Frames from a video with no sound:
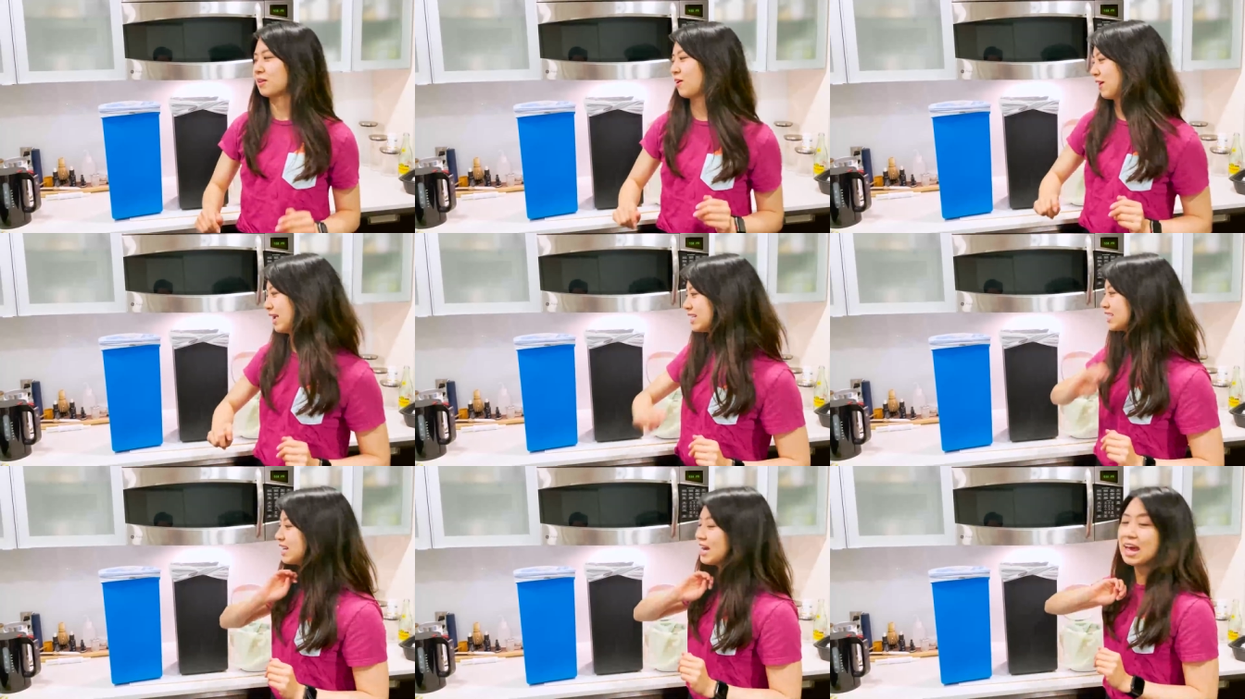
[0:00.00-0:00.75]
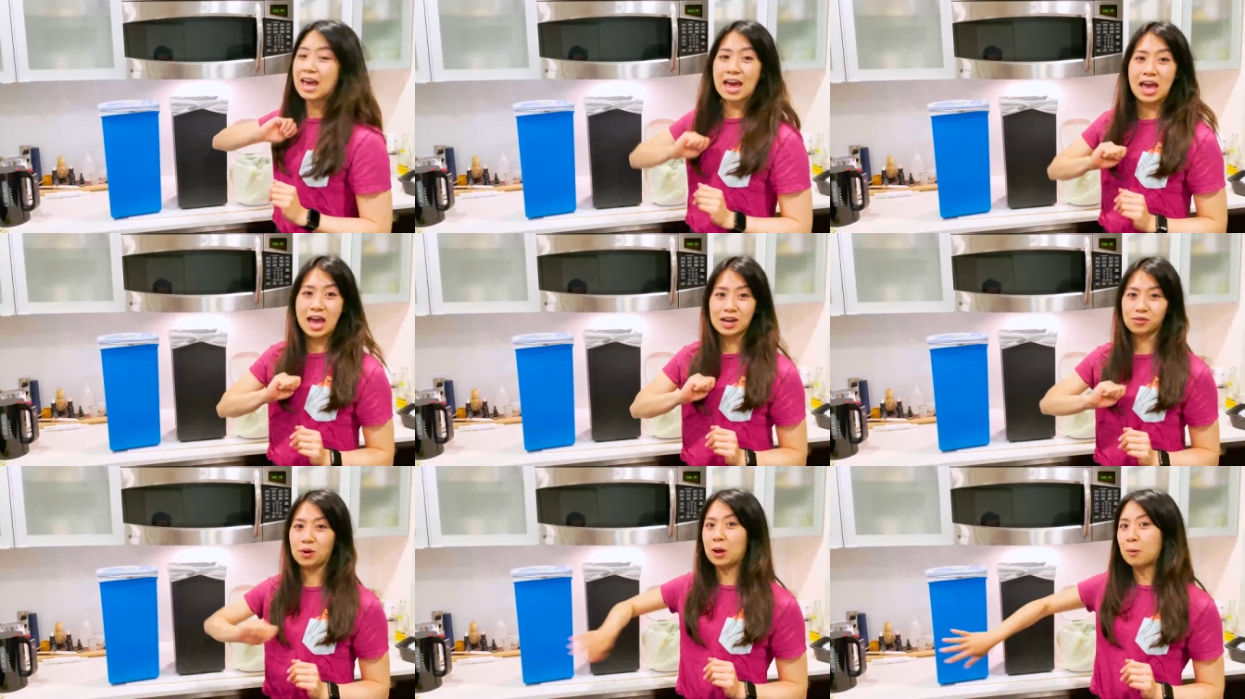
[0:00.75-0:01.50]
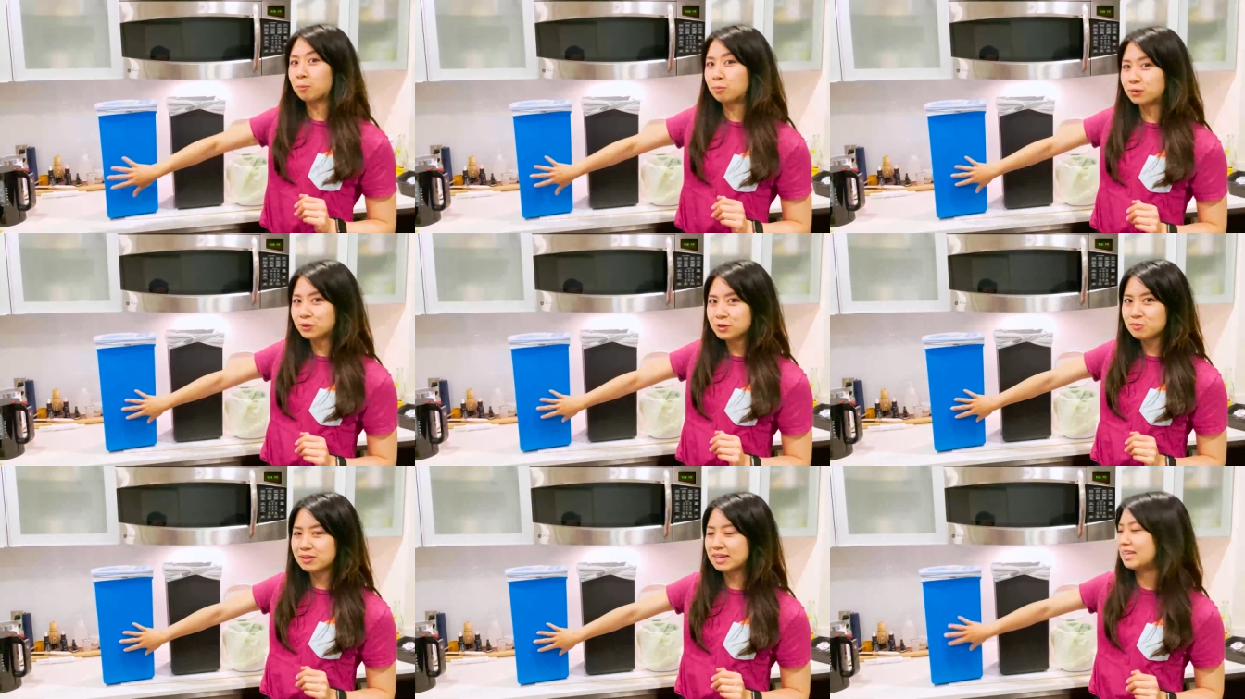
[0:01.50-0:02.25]
right? Anyway,
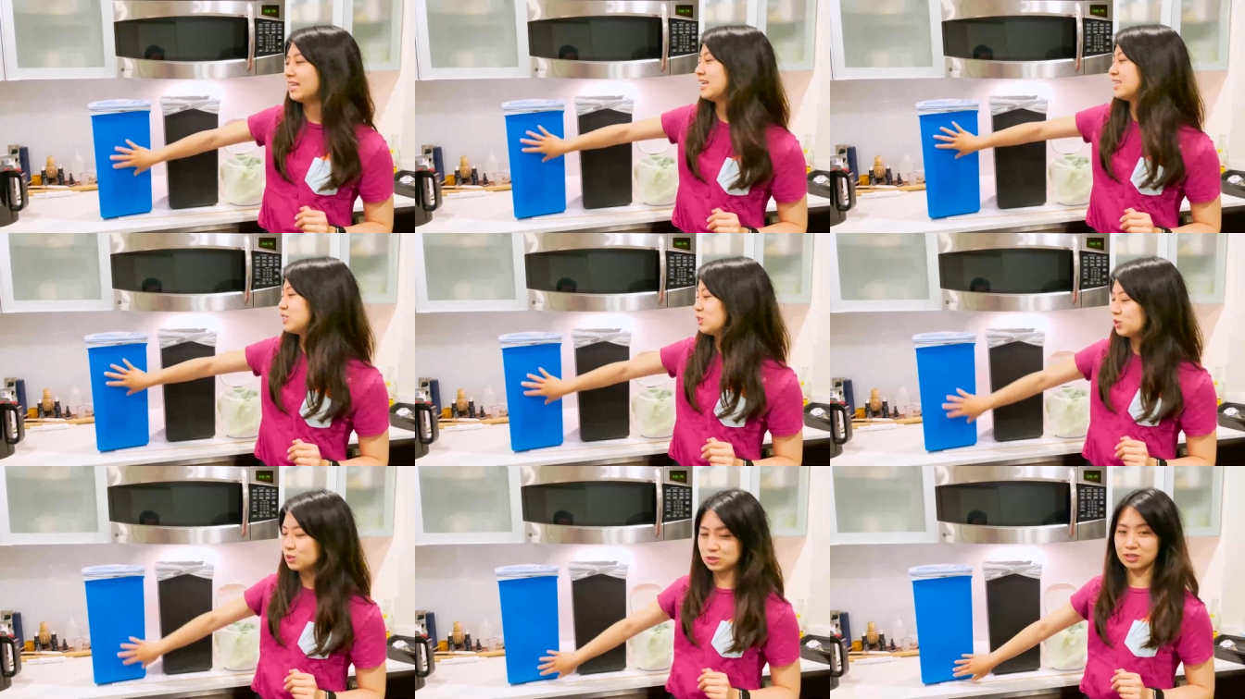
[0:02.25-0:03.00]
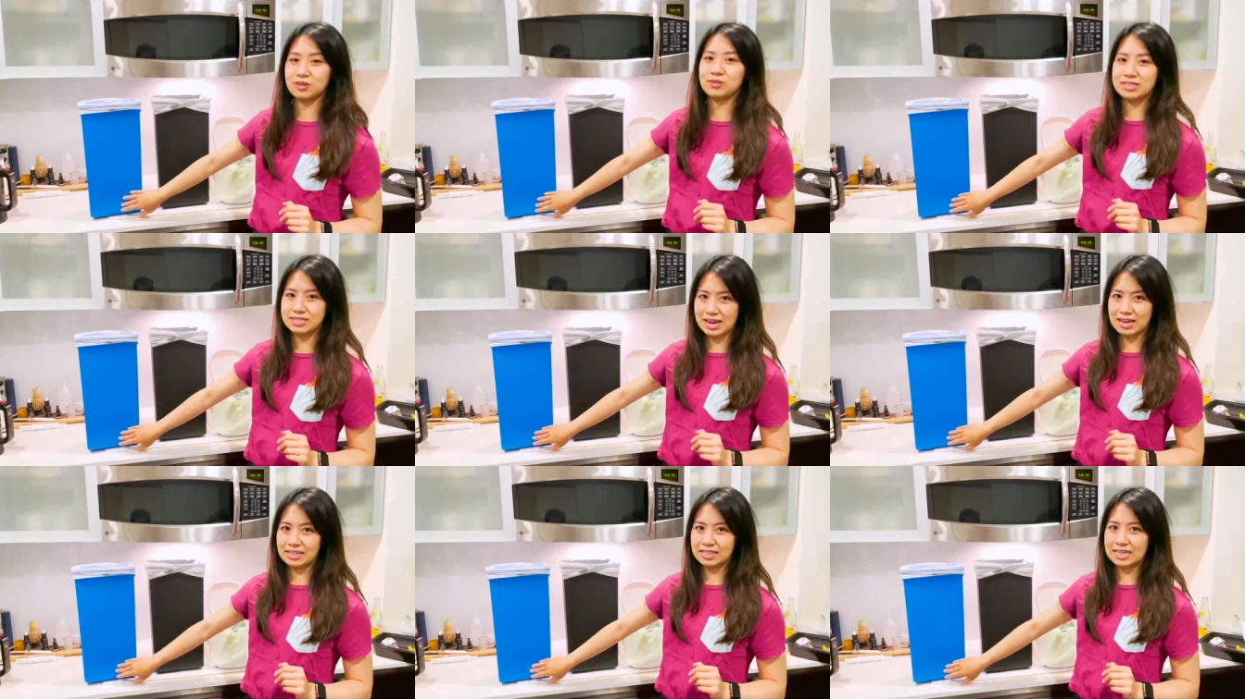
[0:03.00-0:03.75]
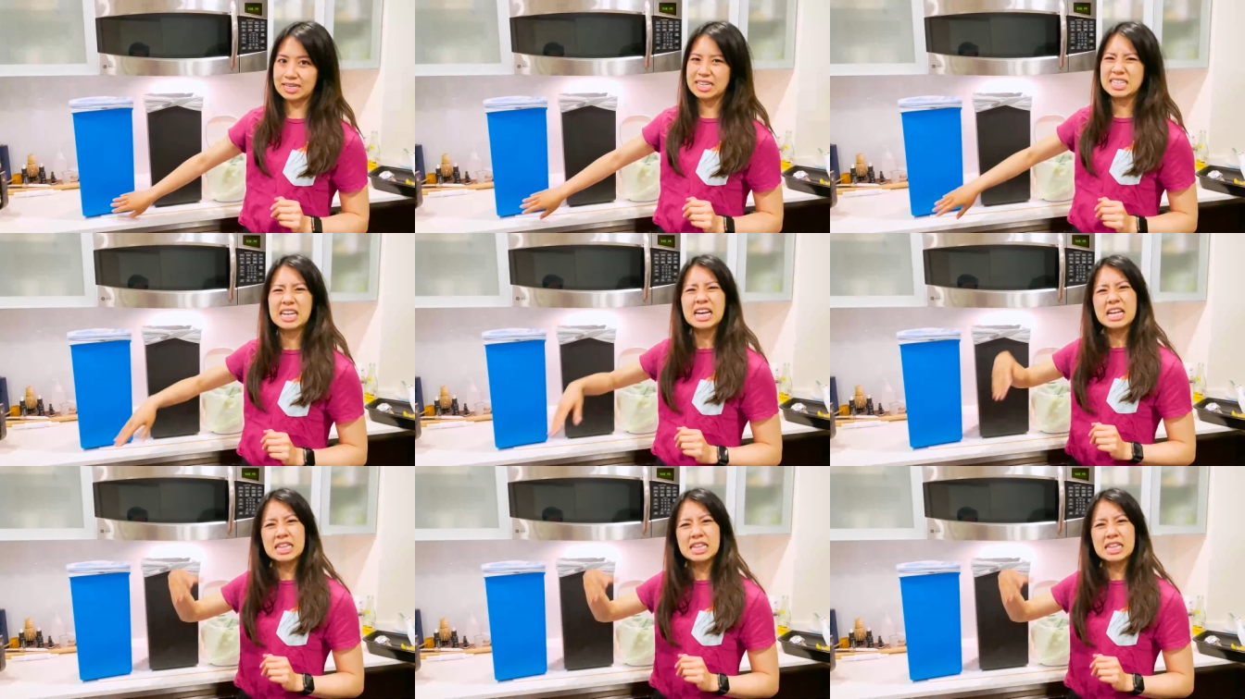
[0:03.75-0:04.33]
blue bin is usually recycling and